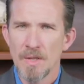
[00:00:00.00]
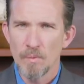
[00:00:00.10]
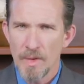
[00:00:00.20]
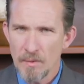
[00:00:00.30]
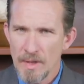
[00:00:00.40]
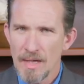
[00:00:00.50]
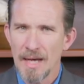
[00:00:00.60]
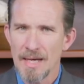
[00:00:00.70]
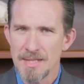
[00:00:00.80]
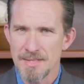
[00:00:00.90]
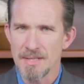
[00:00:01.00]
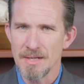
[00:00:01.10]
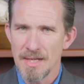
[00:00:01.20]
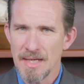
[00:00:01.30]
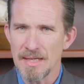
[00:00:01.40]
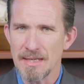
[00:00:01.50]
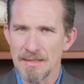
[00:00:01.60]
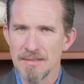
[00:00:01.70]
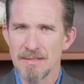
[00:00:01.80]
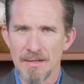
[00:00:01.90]
we realize the
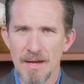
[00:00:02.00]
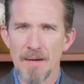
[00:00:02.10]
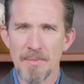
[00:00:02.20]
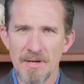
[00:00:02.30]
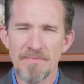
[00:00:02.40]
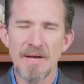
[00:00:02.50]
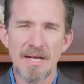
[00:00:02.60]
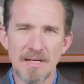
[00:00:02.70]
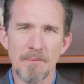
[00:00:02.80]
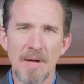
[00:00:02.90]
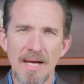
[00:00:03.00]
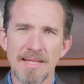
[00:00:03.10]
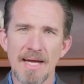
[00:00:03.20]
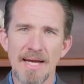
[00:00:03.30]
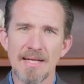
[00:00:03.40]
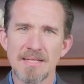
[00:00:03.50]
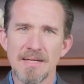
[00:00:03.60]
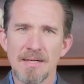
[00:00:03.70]
need to not be affected by that.